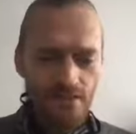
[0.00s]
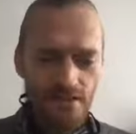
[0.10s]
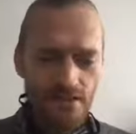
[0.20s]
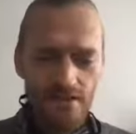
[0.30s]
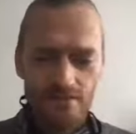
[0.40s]

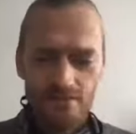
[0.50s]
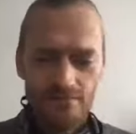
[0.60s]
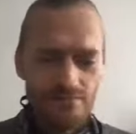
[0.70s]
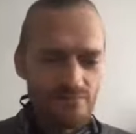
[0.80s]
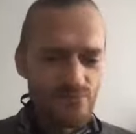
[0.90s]
like
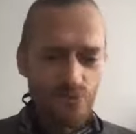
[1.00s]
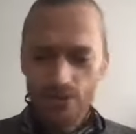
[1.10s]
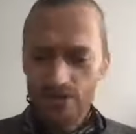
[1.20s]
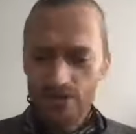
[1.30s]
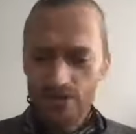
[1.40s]

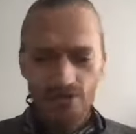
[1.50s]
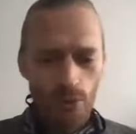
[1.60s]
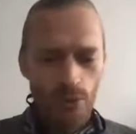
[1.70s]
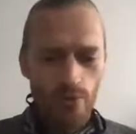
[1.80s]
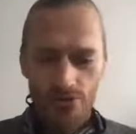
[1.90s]
doing
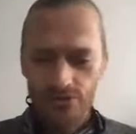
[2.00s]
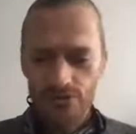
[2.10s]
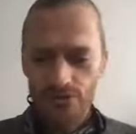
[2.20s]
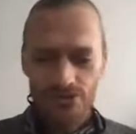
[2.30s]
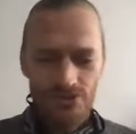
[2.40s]
yoga
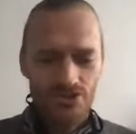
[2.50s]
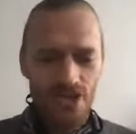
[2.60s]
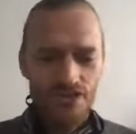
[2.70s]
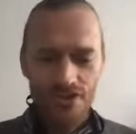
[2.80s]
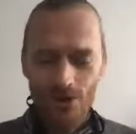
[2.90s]
postures and
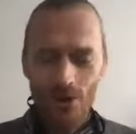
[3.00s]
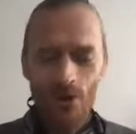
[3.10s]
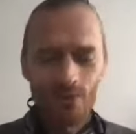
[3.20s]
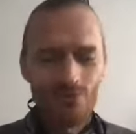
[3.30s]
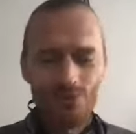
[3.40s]
chanting
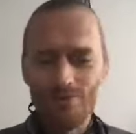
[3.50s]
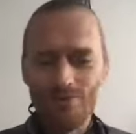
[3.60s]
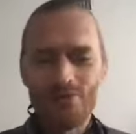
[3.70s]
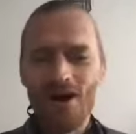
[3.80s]
Om with my